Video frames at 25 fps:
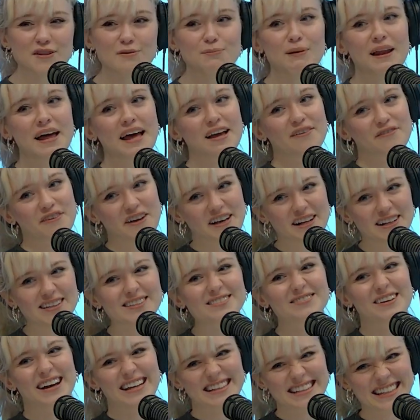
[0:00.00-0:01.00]
of the playing
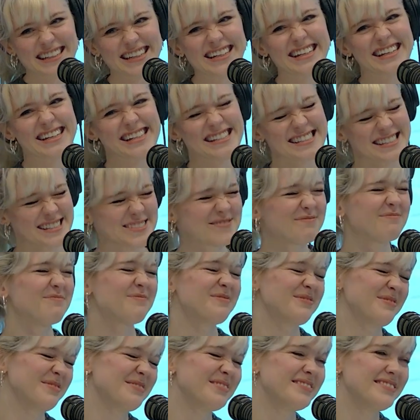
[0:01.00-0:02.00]
field. I think it is. that
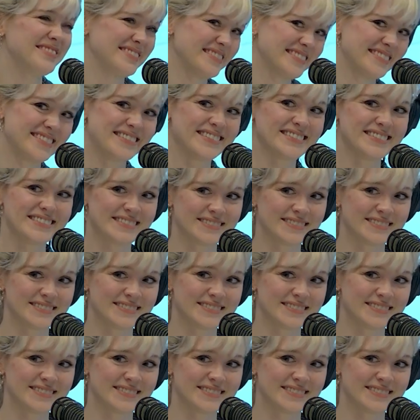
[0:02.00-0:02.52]
is a very Kiwi thing